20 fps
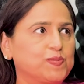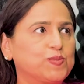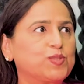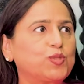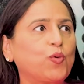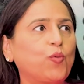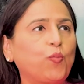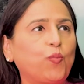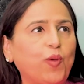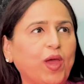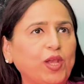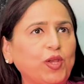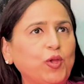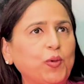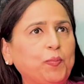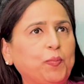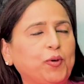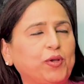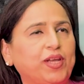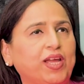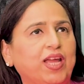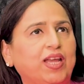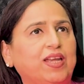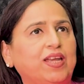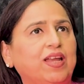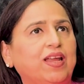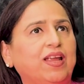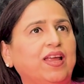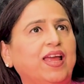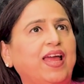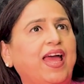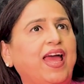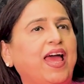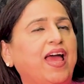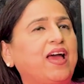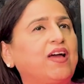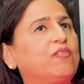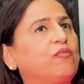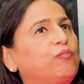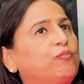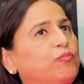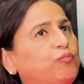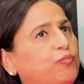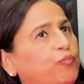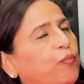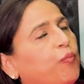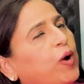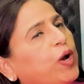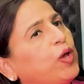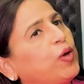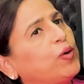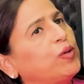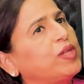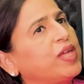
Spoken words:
So when you put it, what do you